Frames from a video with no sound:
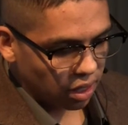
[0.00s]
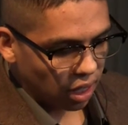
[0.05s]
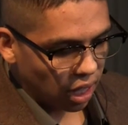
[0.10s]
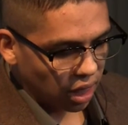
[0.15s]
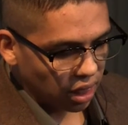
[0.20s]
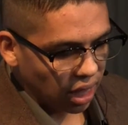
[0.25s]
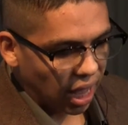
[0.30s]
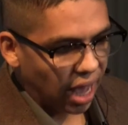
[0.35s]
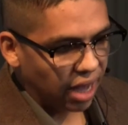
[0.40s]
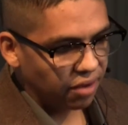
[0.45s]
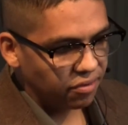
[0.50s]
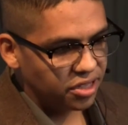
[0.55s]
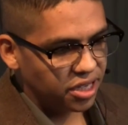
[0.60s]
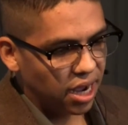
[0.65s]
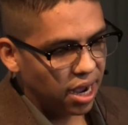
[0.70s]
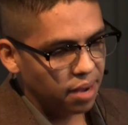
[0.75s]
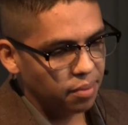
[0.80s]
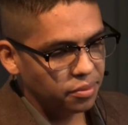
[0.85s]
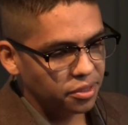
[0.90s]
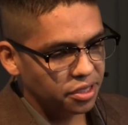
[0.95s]
lot of
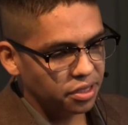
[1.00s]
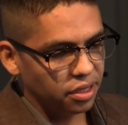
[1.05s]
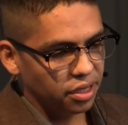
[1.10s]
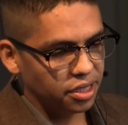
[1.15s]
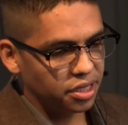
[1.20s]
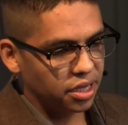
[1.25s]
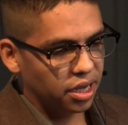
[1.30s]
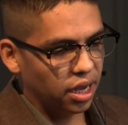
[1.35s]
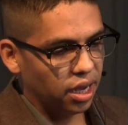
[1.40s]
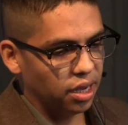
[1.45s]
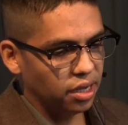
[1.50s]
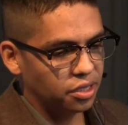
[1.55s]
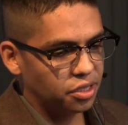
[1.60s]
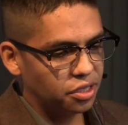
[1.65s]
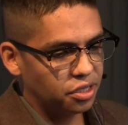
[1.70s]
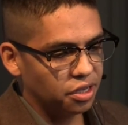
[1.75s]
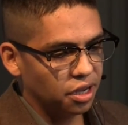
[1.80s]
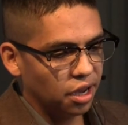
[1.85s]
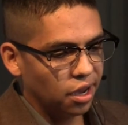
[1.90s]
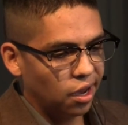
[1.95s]
times these
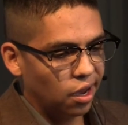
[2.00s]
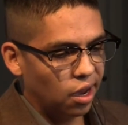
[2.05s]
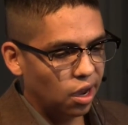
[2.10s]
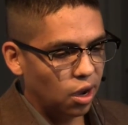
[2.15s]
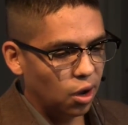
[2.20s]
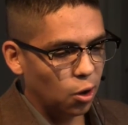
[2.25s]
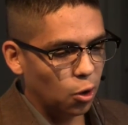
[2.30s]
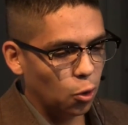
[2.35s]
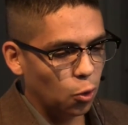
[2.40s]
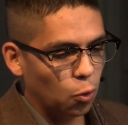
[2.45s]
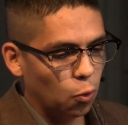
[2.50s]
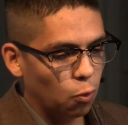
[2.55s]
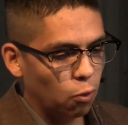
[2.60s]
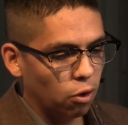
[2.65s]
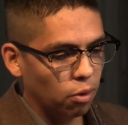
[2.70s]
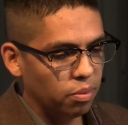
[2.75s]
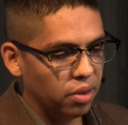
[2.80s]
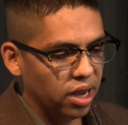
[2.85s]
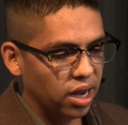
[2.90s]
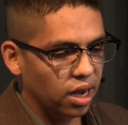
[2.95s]
kids
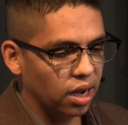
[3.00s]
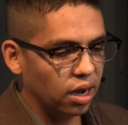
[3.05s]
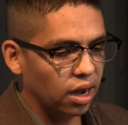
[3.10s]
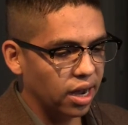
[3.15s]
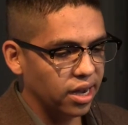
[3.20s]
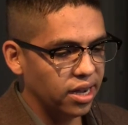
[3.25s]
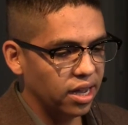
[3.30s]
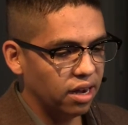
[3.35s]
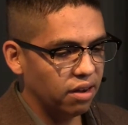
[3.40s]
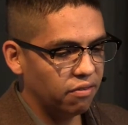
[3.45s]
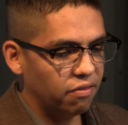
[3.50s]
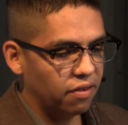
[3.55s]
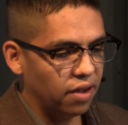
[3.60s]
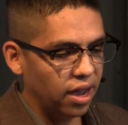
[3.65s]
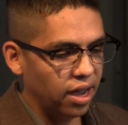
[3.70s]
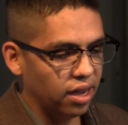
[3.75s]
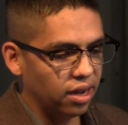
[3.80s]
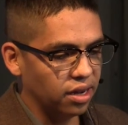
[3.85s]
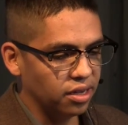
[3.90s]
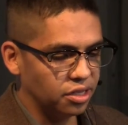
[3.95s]
were being
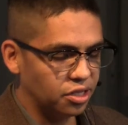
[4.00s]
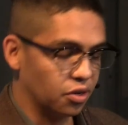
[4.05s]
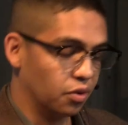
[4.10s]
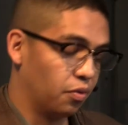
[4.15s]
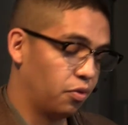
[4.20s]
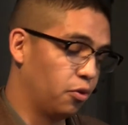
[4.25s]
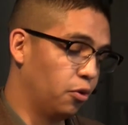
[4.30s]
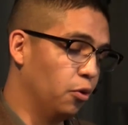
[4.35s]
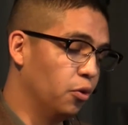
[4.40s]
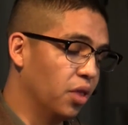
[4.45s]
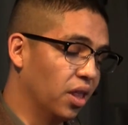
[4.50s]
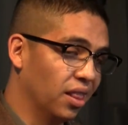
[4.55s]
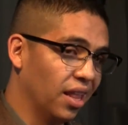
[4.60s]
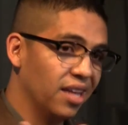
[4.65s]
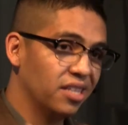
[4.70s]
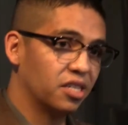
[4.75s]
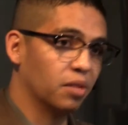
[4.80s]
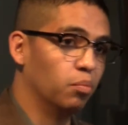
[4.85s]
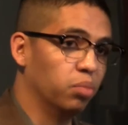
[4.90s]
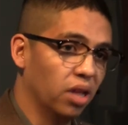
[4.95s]
identified, and so through the
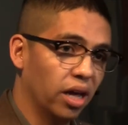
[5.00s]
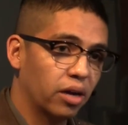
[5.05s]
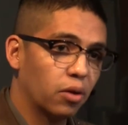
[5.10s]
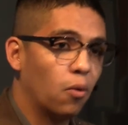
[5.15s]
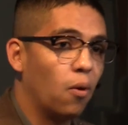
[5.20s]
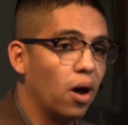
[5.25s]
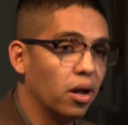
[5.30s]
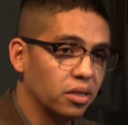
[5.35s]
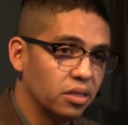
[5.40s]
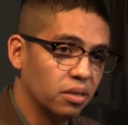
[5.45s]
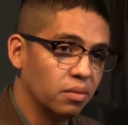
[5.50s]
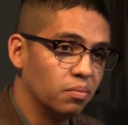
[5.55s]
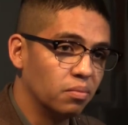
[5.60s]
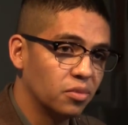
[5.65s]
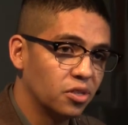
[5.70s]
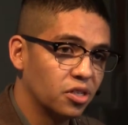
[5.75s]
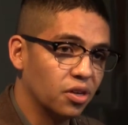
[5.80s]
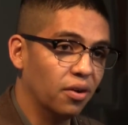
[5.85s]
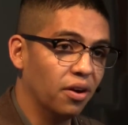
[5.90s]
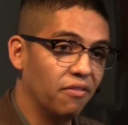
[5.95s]
lens of blood quantum.
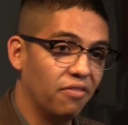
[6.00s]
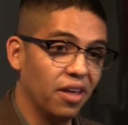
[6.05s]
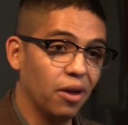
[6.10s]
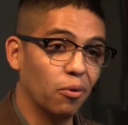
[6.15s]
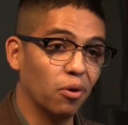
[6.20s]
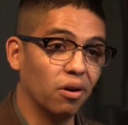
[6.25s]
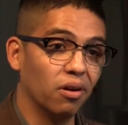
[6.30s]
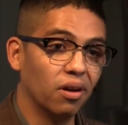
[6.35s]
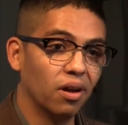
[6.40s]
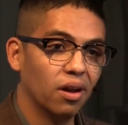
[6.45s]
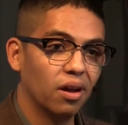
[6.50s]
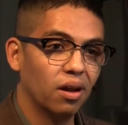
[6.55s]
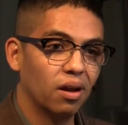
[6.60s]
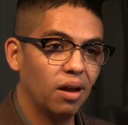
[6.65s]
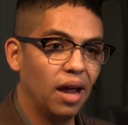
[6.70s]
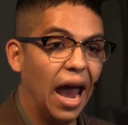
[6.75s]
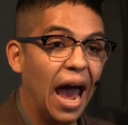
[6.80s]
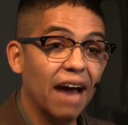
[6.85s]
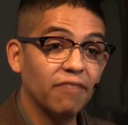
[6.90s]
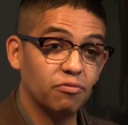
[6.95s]
So if they were
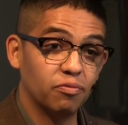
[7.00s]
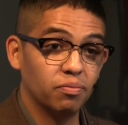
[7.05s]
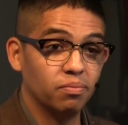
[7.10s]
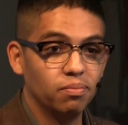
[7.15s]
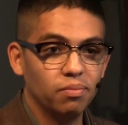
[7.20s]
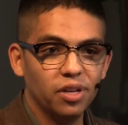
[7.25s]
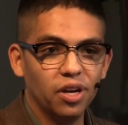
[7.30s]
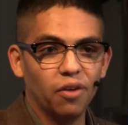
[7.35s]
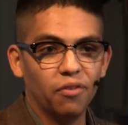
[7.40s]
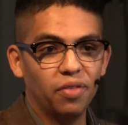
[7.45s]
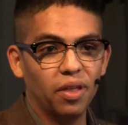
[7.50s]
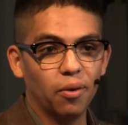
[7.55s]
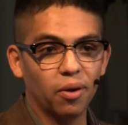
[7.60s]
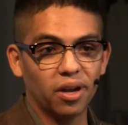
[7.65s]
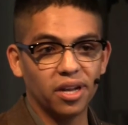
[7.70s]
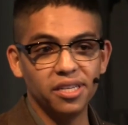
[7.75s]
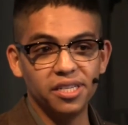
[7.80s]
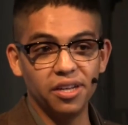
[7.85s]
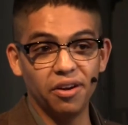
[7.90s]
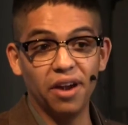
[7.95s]
half, if they were
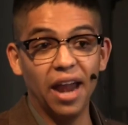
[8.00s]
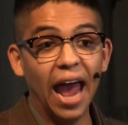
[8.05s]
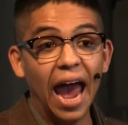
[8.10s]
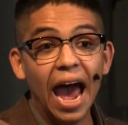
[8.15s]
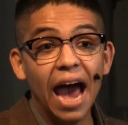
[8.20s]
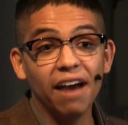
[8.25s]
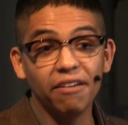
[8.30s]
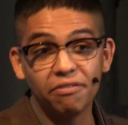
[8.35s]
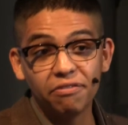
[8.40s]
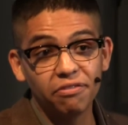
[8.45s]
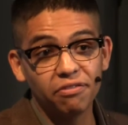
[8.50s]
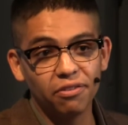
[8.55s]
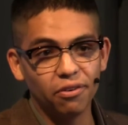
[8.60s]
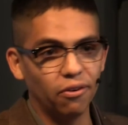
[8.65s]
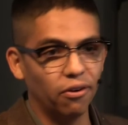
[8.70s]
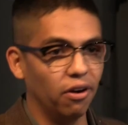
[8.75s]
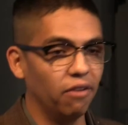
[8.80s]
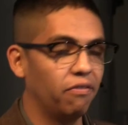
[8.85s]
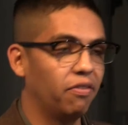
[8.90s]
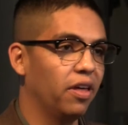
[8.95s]
considered half,
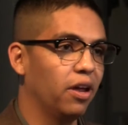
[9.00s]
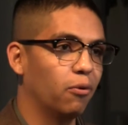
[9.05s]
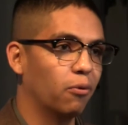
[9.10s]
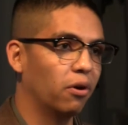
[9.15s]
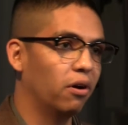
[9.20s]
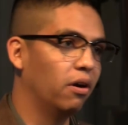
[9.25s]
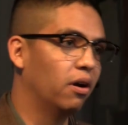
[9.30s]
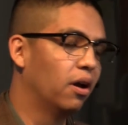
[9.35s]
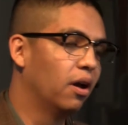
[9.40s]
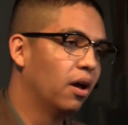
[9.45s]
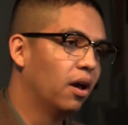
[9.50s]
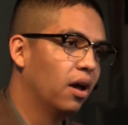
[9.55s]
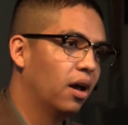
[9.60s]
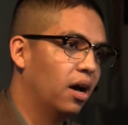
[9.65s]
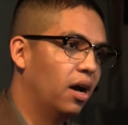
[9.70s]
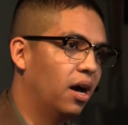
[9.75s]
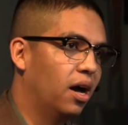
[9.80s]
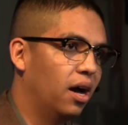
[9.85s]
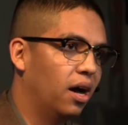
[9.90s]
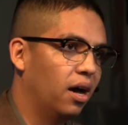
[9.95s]
or if they were
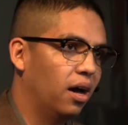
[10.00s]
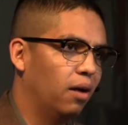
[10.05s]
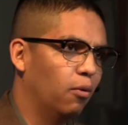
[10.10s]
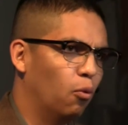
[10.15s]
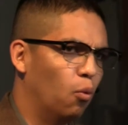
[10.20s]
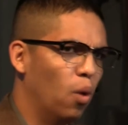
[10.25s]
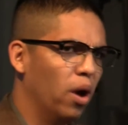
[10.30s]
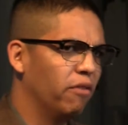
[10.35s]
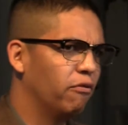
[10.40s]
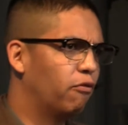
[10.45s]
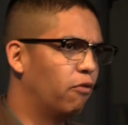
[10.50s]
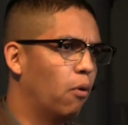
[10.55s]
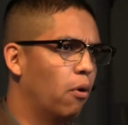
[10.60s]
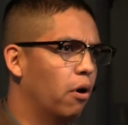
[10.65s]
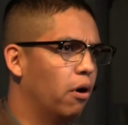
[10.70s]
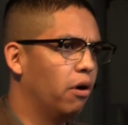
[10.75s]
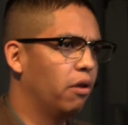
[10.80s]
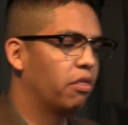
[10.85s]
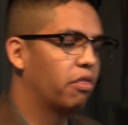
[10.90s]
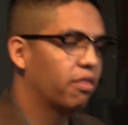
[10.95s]

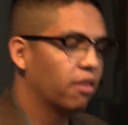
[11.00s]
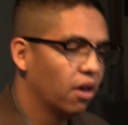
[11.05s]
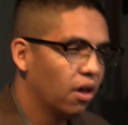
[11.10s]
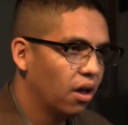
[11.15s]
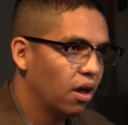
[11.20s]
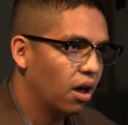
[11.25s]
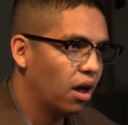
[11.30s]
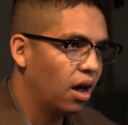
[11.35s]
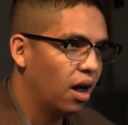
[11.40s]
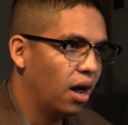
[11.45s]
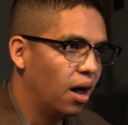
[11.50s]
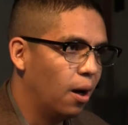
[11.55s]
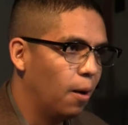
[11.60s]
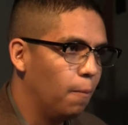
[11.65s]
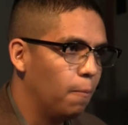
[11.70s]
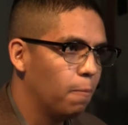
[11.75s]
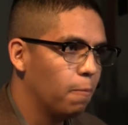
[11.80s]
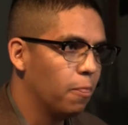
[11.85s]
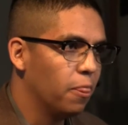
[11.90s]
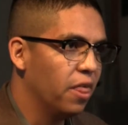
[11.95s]
1/4,
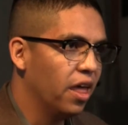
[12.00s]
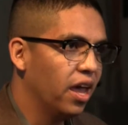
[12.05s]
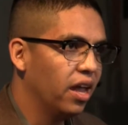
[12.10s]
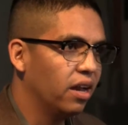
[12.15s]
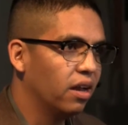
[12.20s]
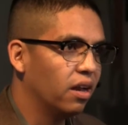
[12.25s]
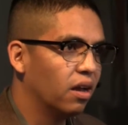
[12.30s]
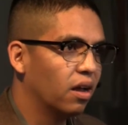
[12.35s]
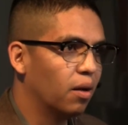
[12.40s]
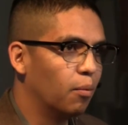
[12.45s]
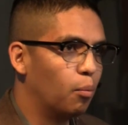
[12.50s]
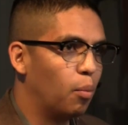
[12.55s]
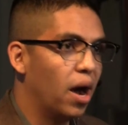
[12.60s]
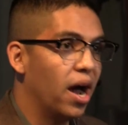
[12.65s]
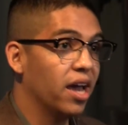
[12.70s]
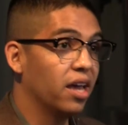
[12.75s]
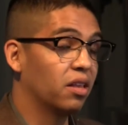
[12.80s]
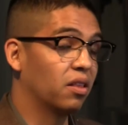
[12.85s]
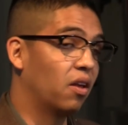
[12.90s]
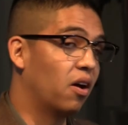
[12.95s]
then
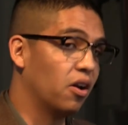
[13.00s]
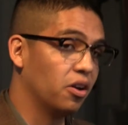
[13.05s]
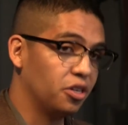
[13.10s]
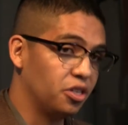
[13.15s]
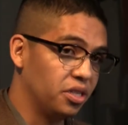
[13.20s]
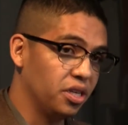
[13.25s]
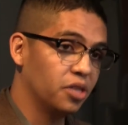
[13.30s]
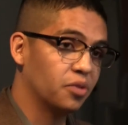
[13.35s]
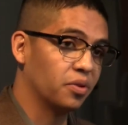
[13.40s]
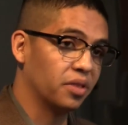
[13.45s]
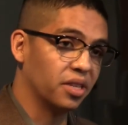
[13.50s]
by and large, these